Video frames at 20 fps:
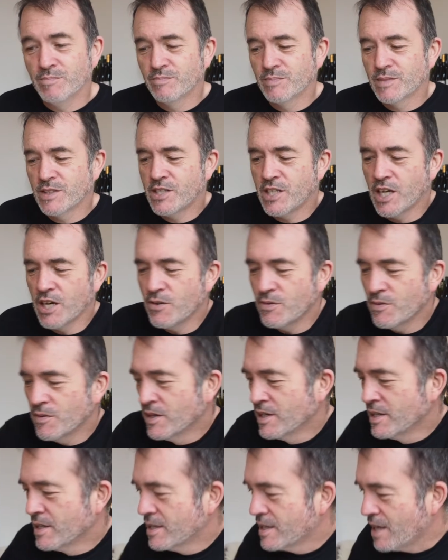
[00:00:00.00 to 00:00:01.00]
So,
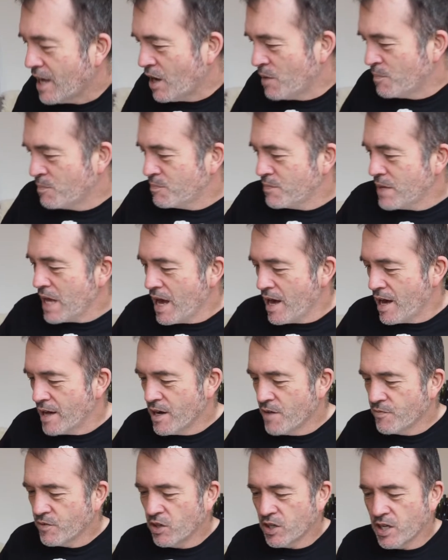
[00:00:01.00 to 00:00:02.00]
yeah, and
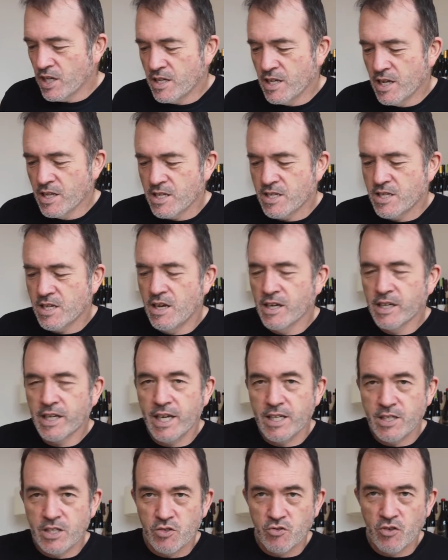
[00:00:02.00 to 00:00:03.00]
I've got another
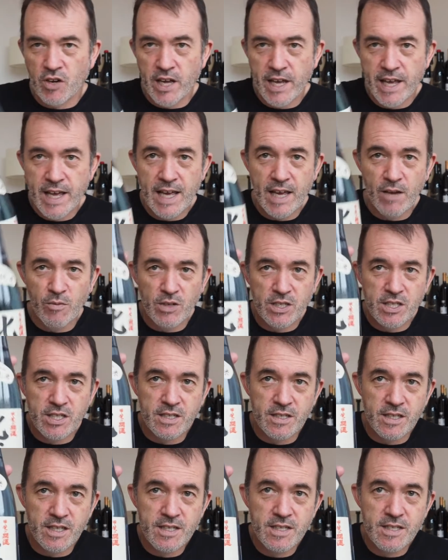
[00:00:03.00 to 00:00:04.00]
sake to try here, which is
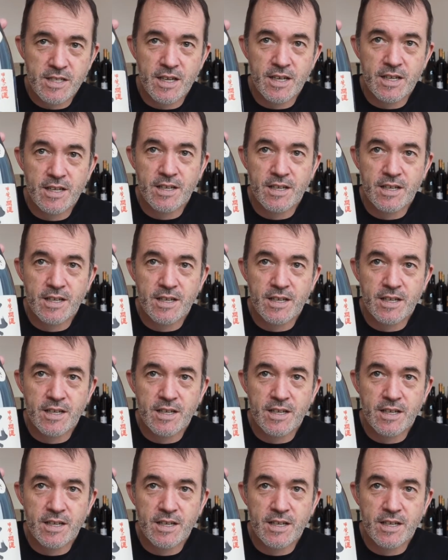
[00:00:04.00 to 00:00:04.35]
this